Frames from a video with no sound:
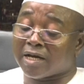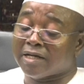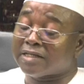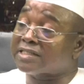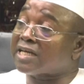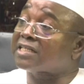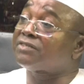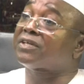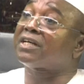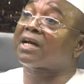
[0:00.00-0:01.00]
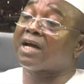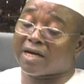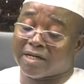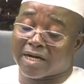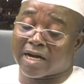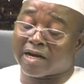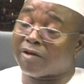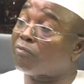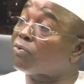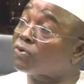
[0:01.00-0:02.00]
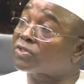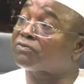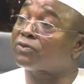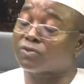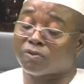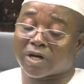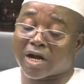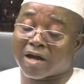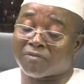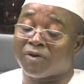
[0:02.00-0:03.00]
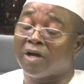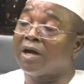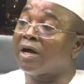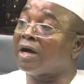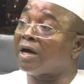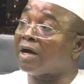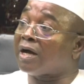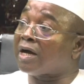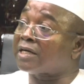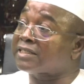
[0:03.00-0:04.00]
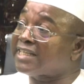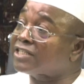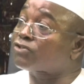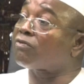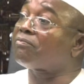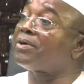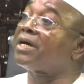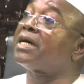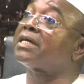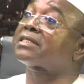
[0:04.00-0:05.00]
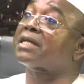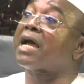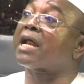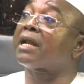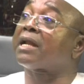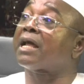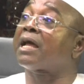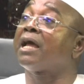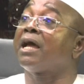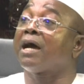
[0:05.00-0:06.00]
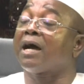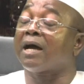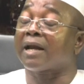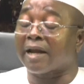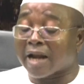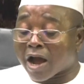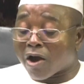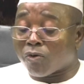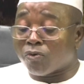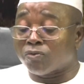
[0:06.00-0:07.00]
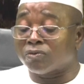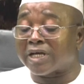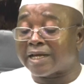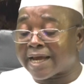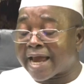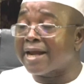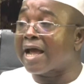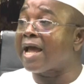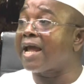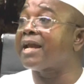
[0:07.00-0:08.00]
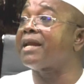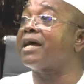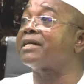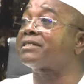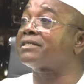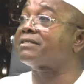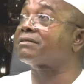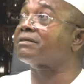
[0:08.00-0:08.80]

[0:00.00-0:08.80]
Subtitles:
the certificate carried an embossed photograph, date of birth, and now NIN that is